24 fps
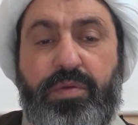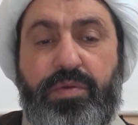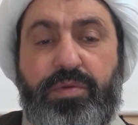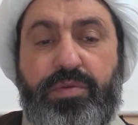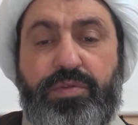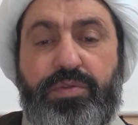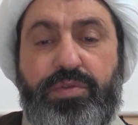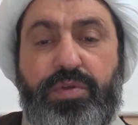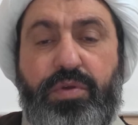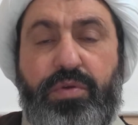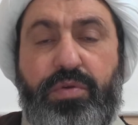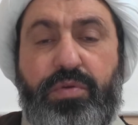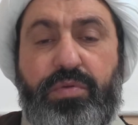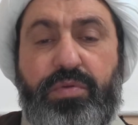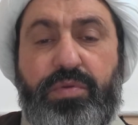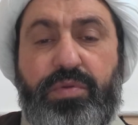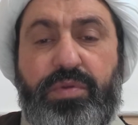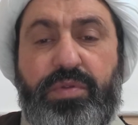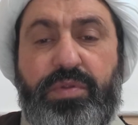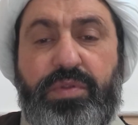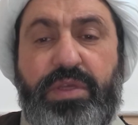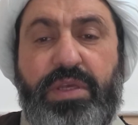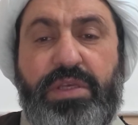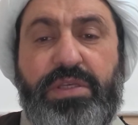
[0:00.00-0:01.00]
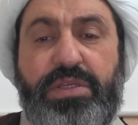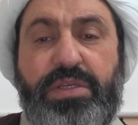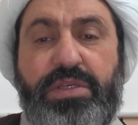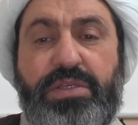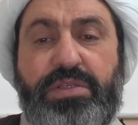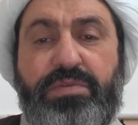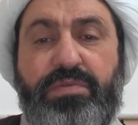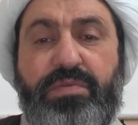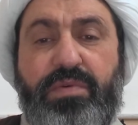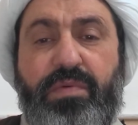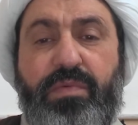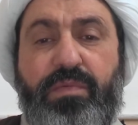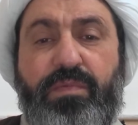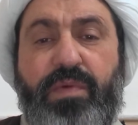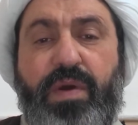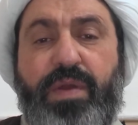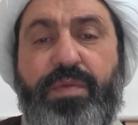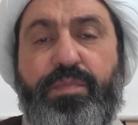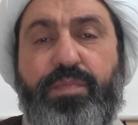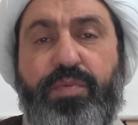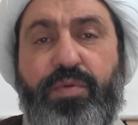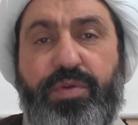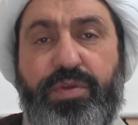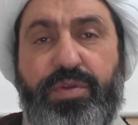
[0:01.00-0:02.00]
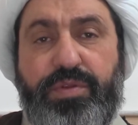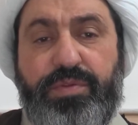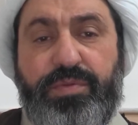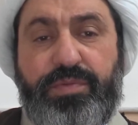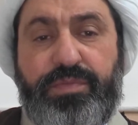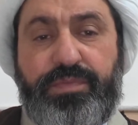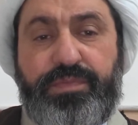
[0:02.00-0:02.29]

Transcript: So, this is one point.